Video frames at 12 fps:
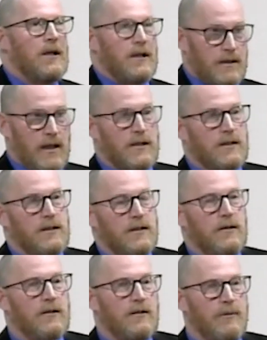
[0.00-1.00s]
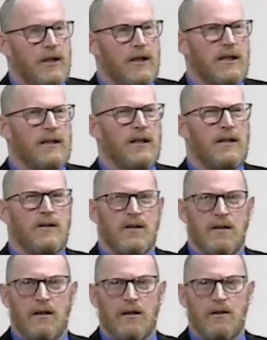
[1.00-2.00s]
Tesla here in America, and then there's
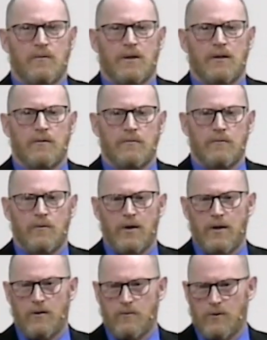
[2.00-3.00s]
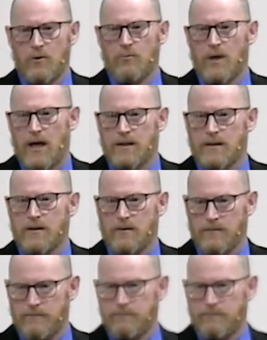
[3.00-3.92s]
another one where their robots are